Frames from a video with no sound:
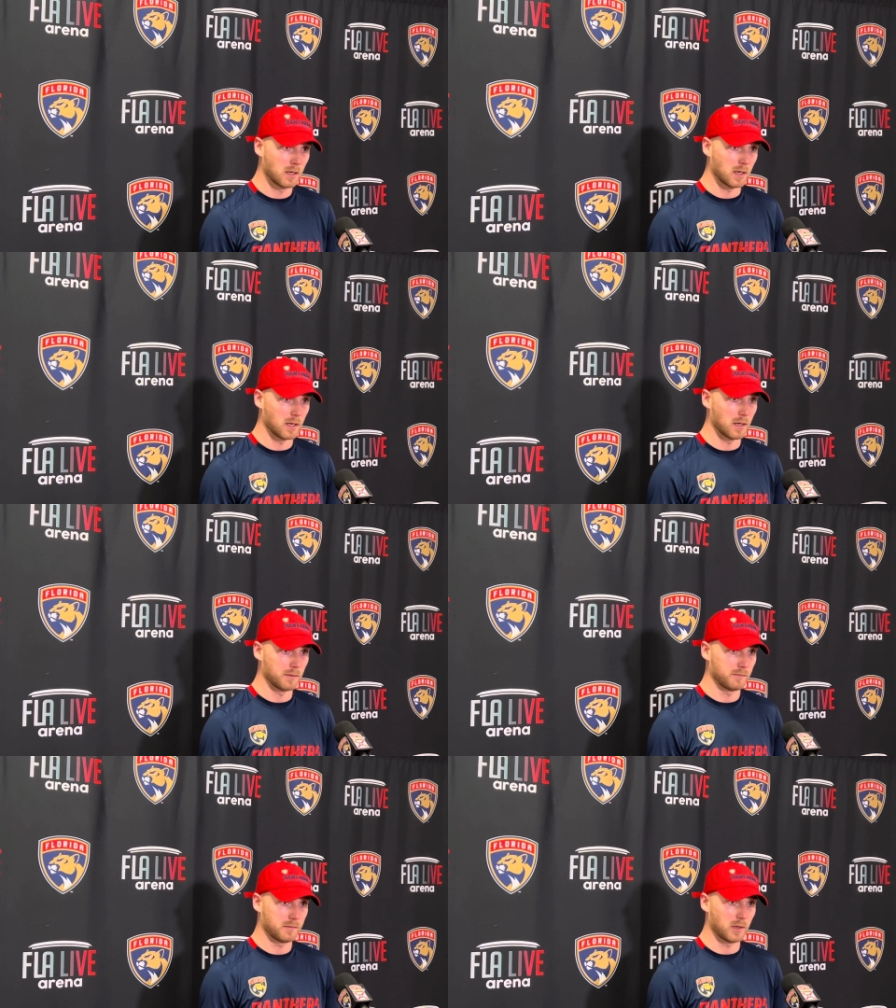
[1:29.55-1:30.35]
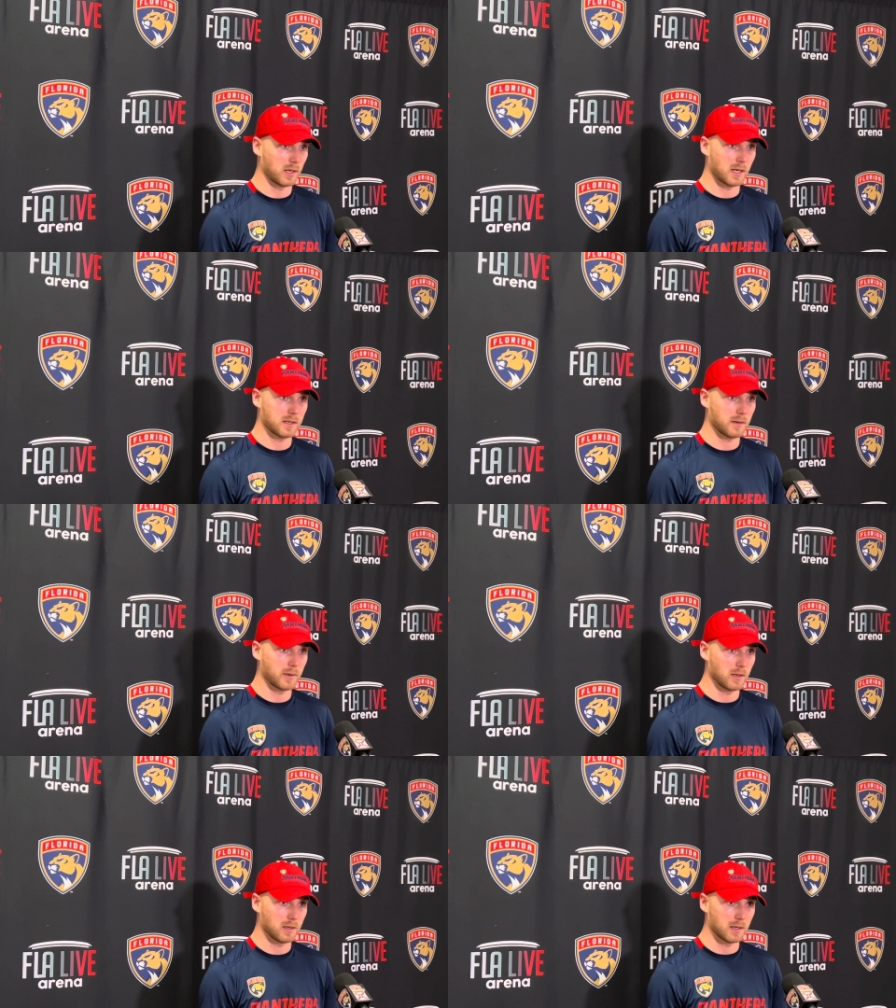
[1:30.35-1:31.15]
Um, you know, I can't take
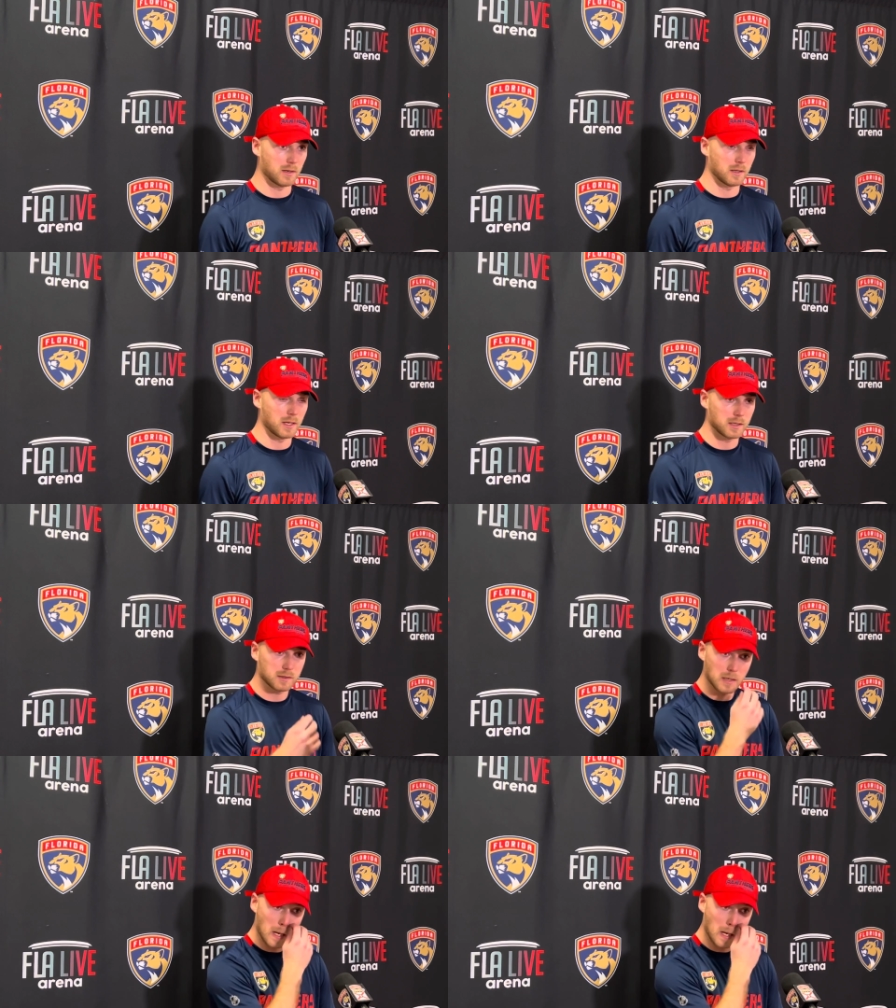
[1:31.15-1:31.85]
penalty there in the last